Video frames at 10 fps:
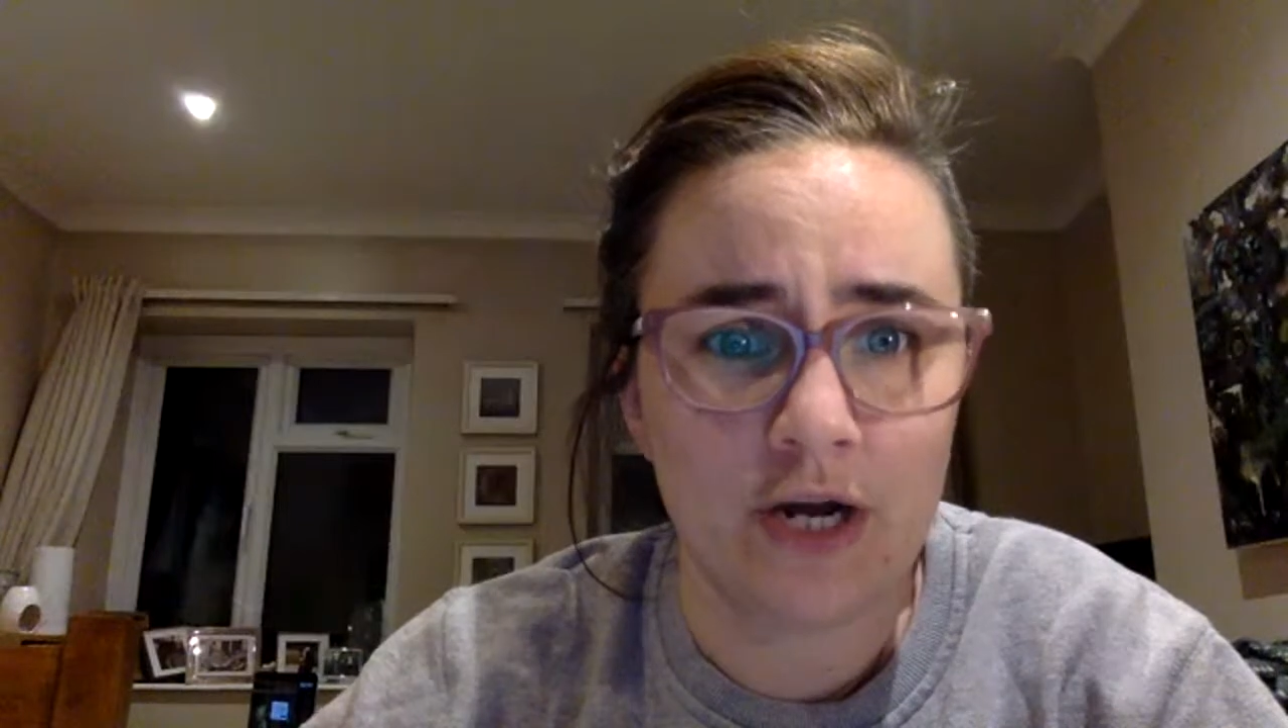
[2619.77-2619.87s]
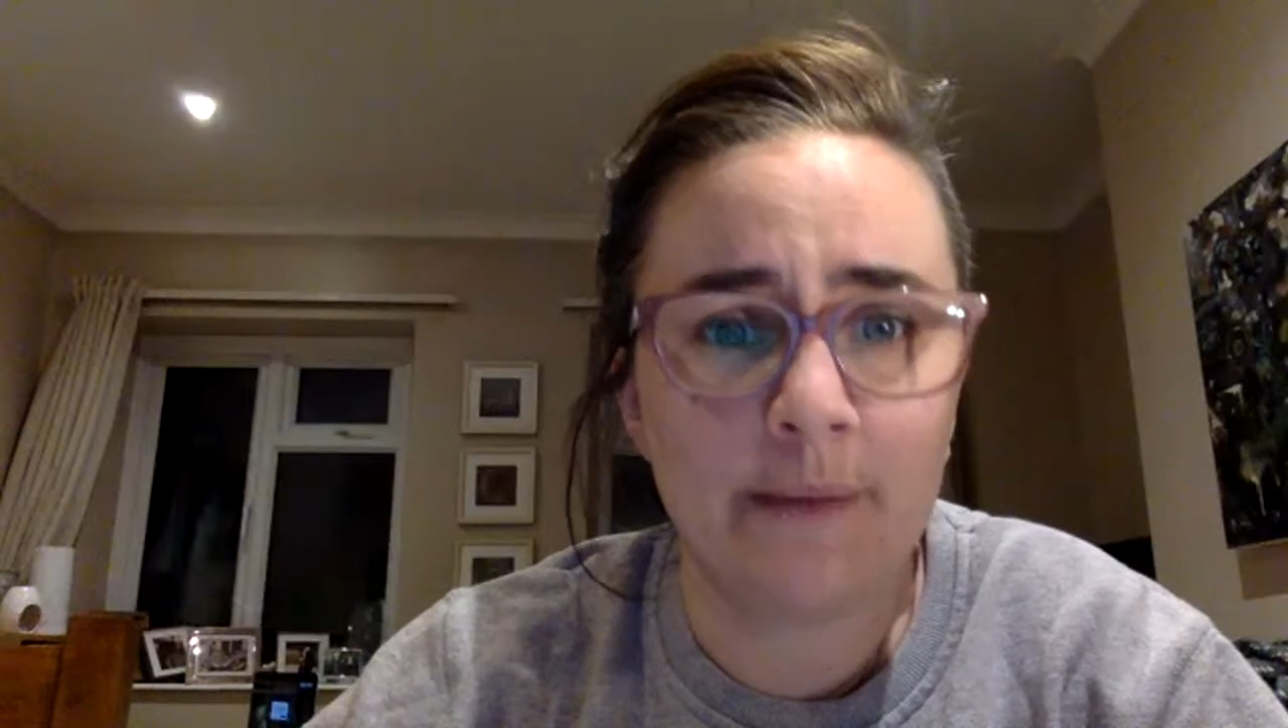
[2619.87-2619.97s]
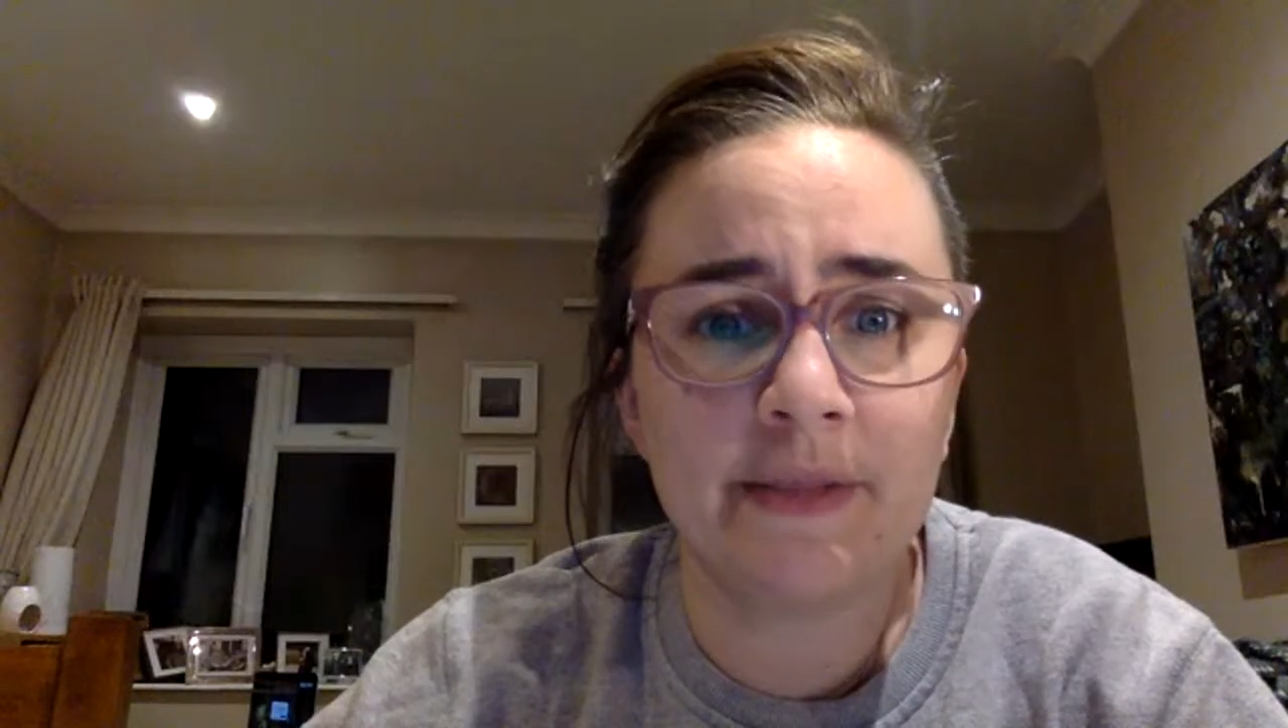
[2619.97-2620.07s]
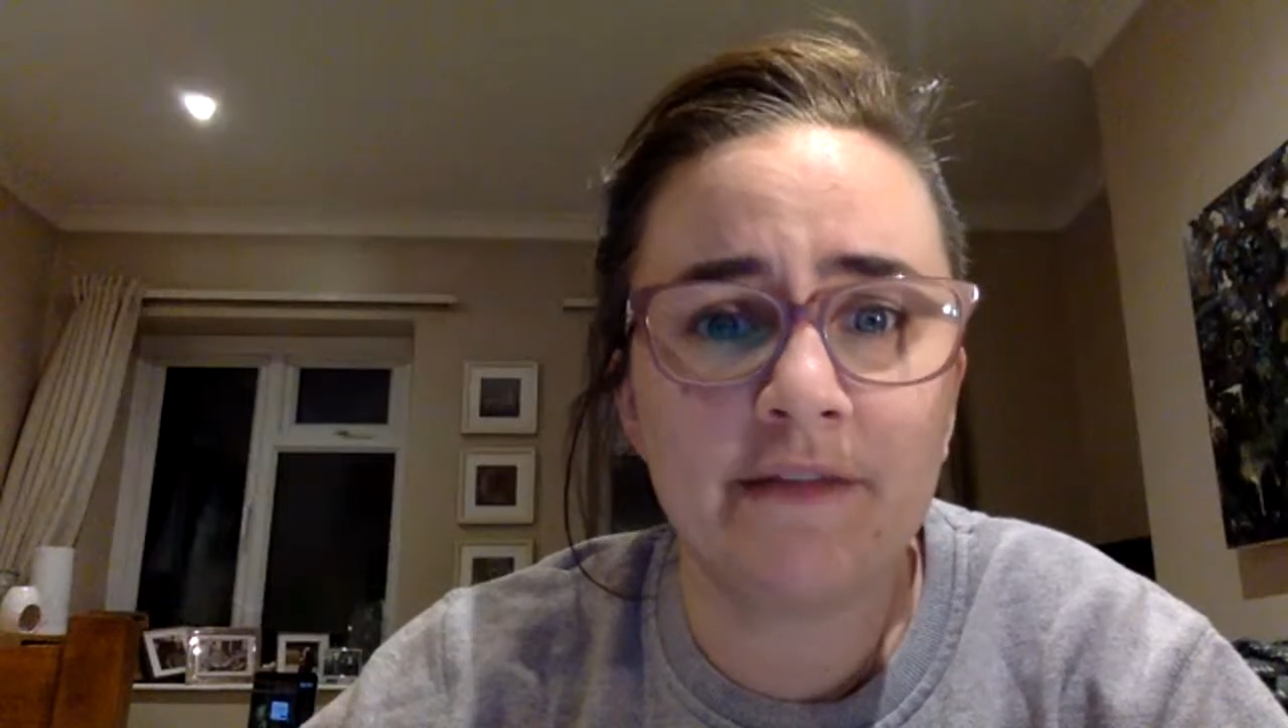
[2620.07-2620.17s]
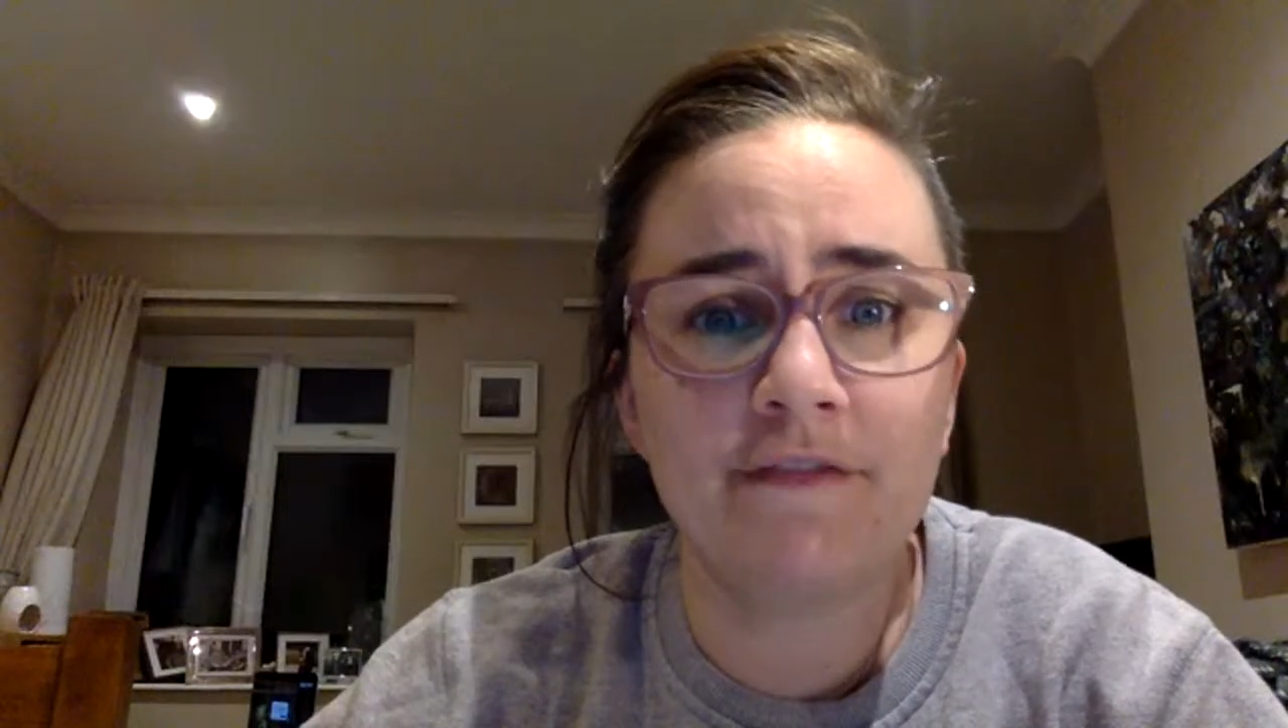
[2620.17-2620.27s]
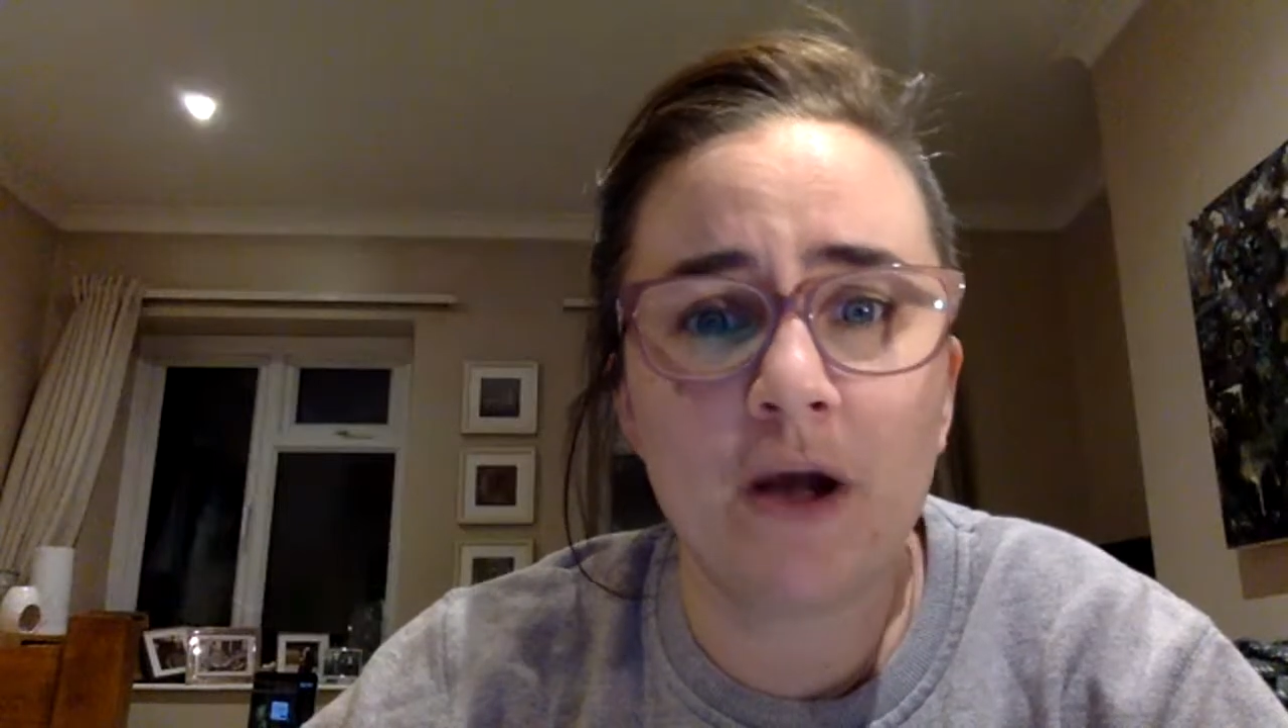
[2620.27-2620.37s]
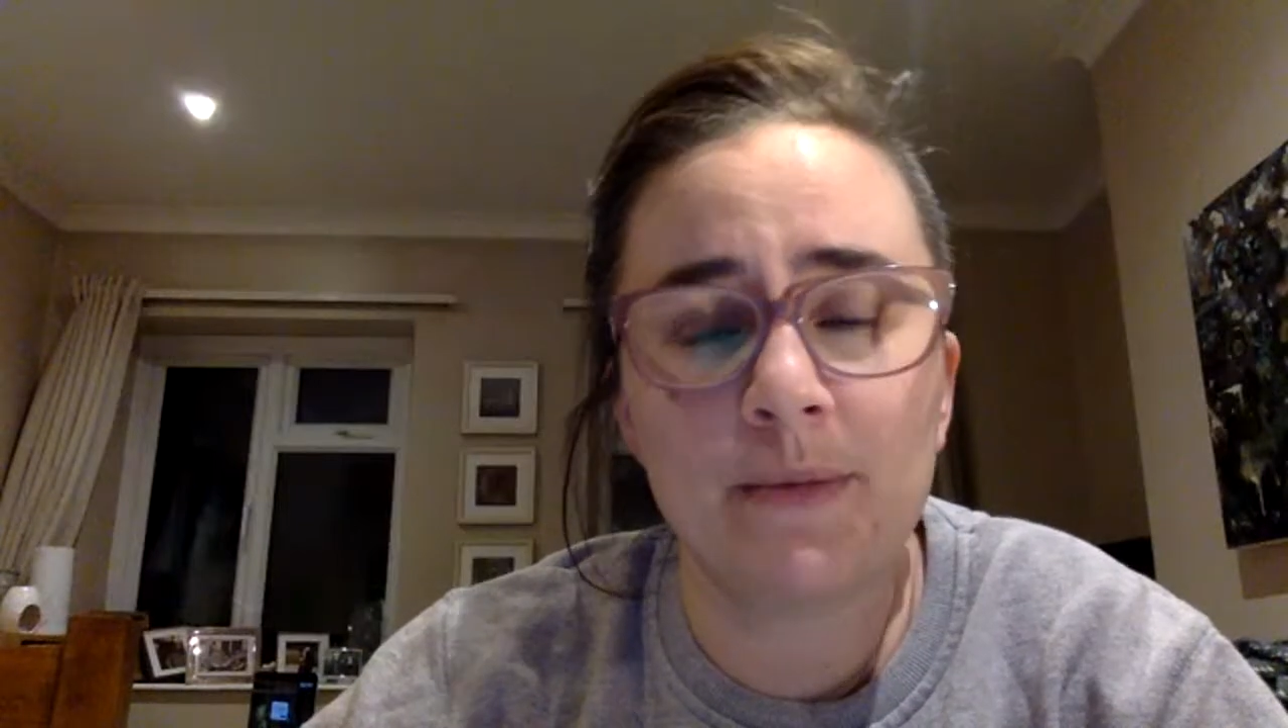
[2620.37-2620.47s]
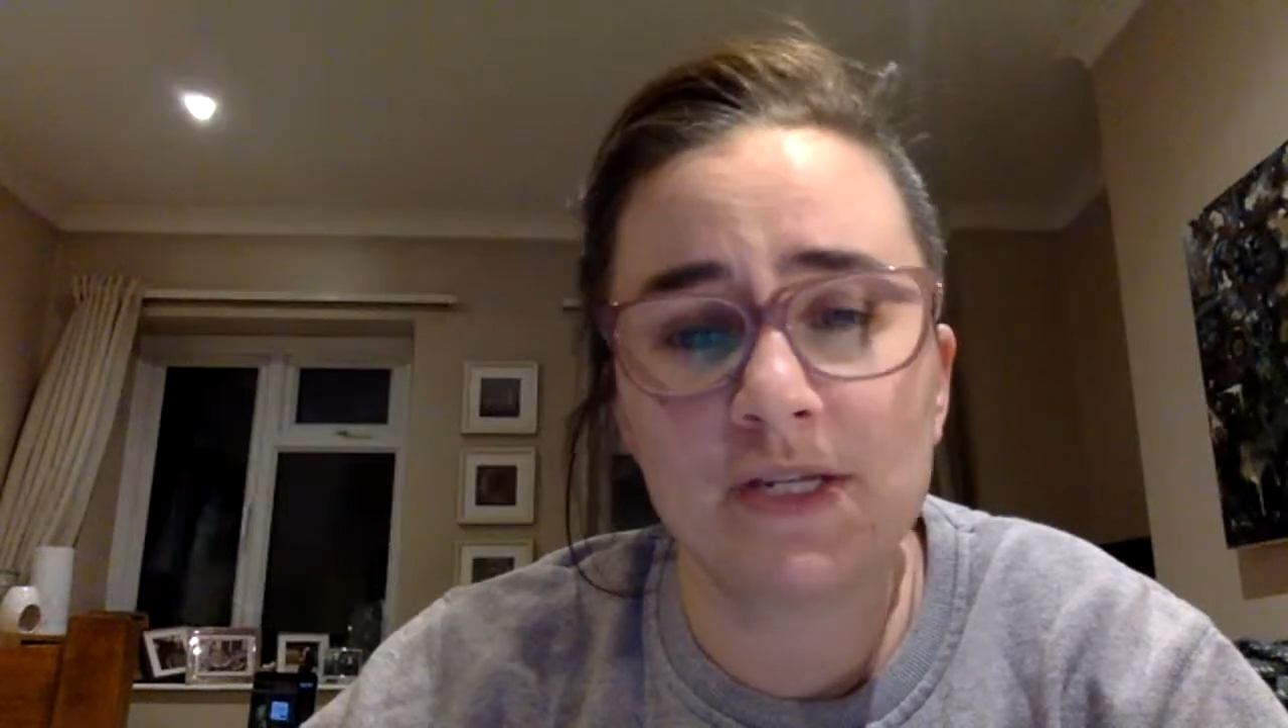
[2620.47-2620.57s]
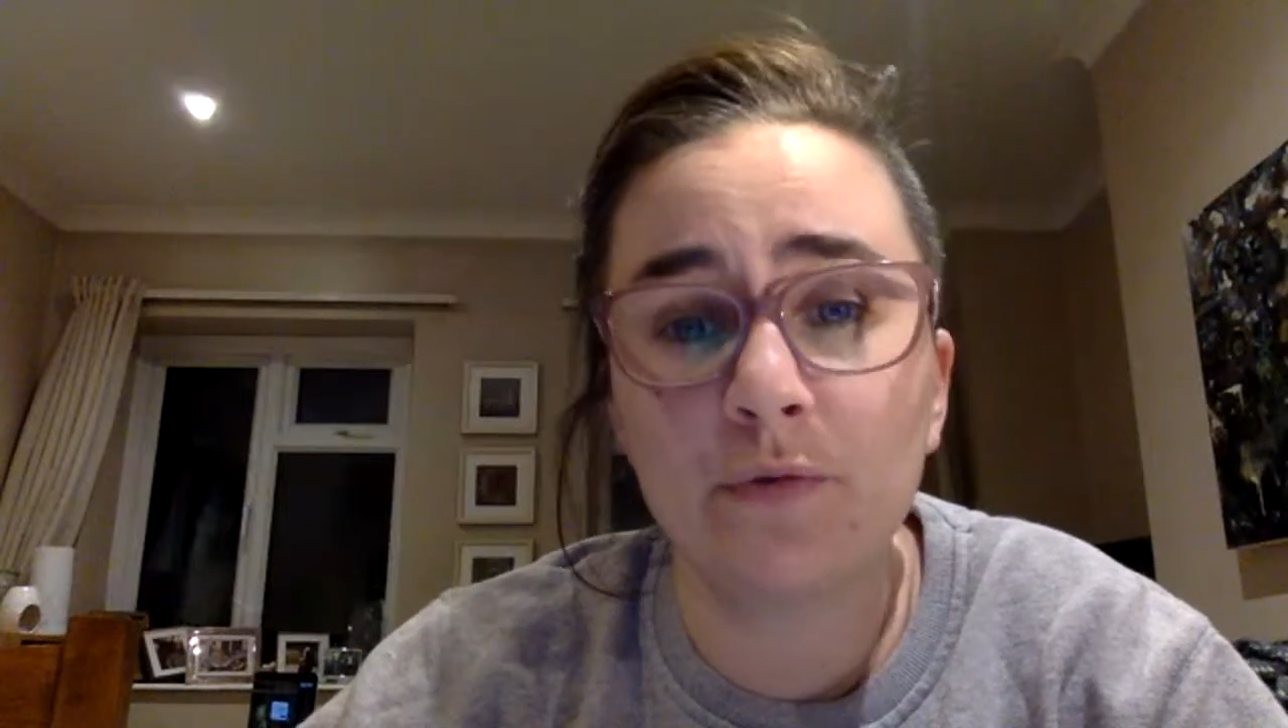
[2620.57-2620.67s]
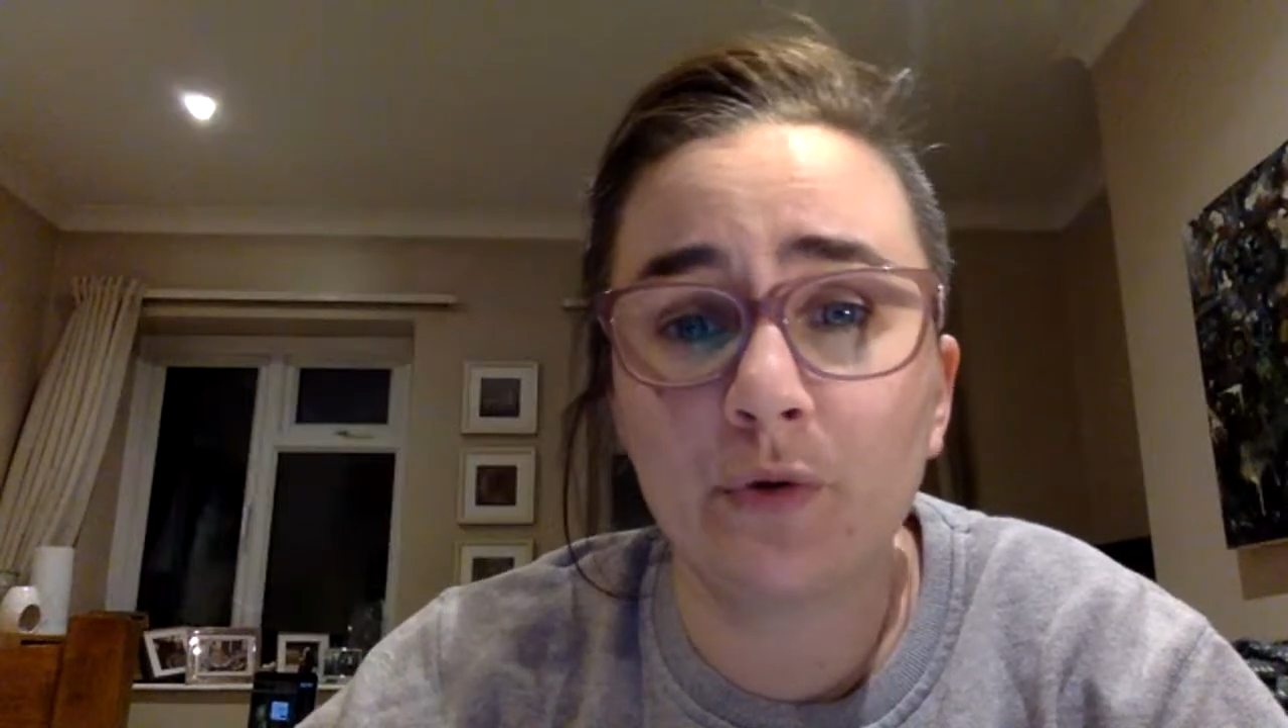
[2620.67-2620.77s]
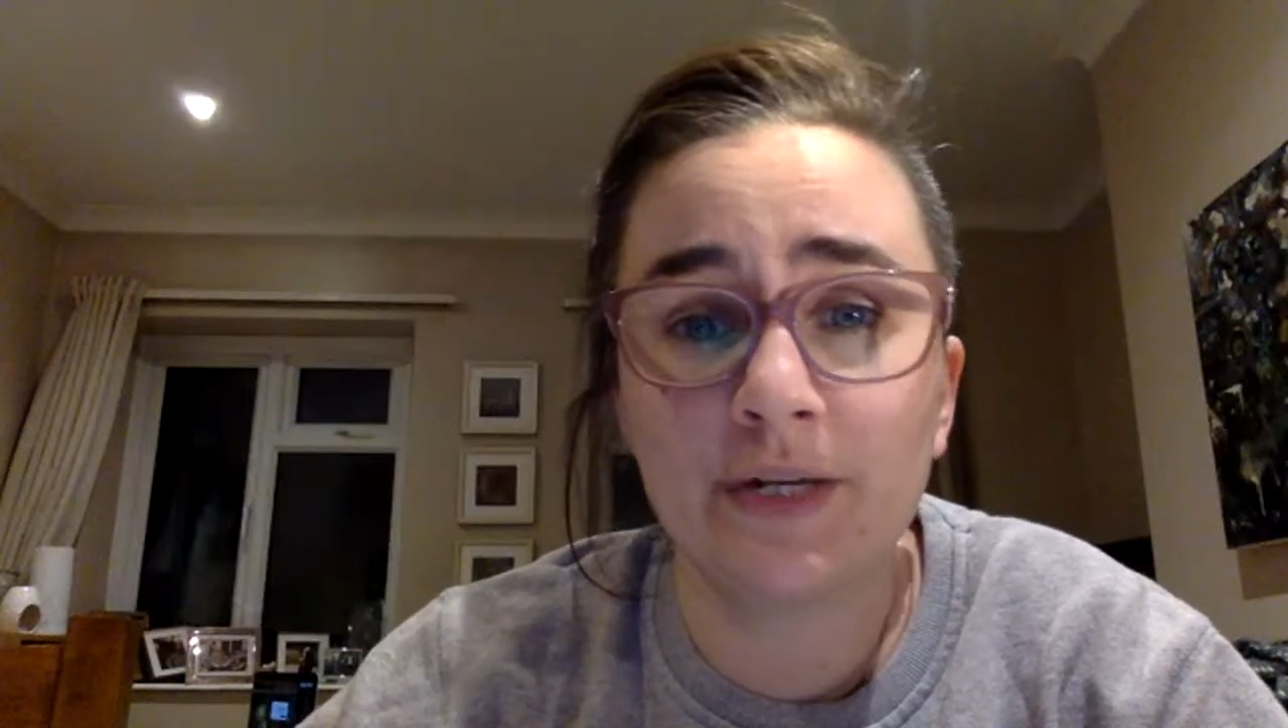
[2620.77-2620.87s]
time and then found myself